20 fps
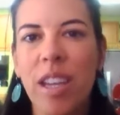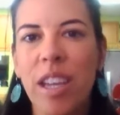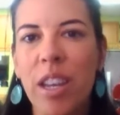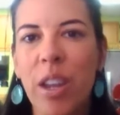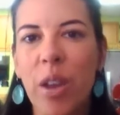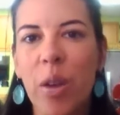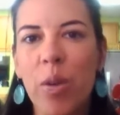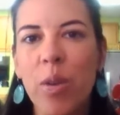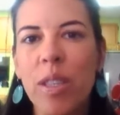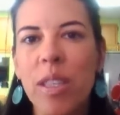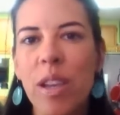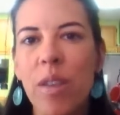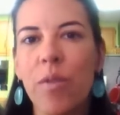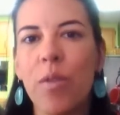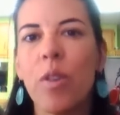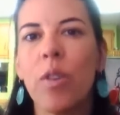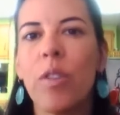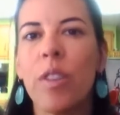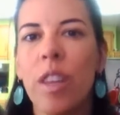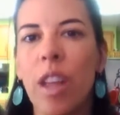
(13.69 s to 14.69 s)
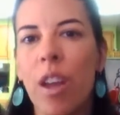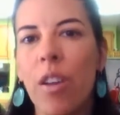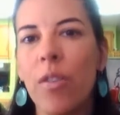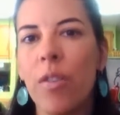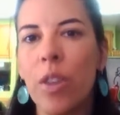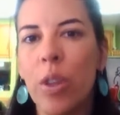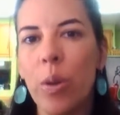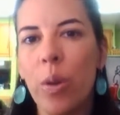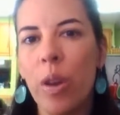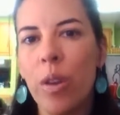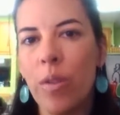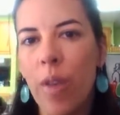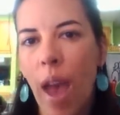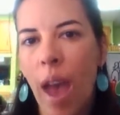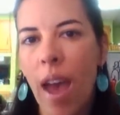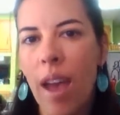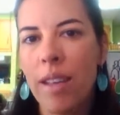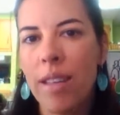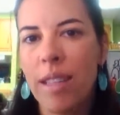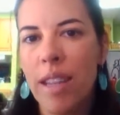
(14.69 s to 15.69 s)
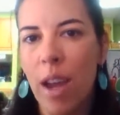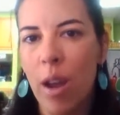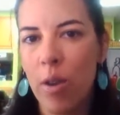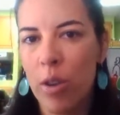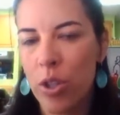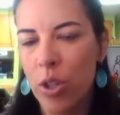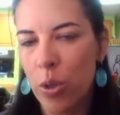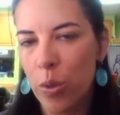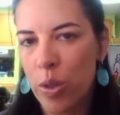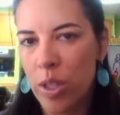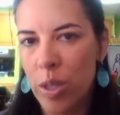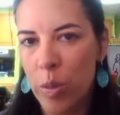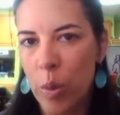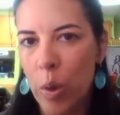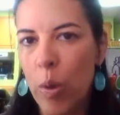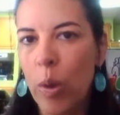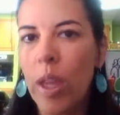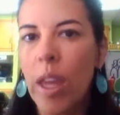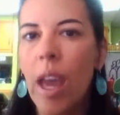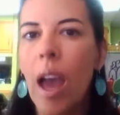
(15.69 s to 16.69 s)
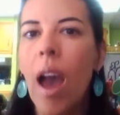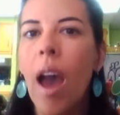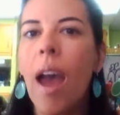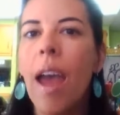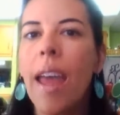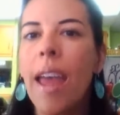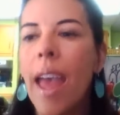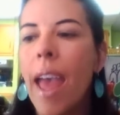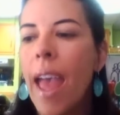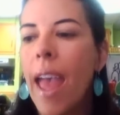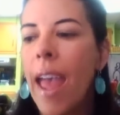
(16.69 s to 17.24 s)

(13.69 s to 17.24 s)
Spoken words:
I know several of you have asked how to do a smoky eye,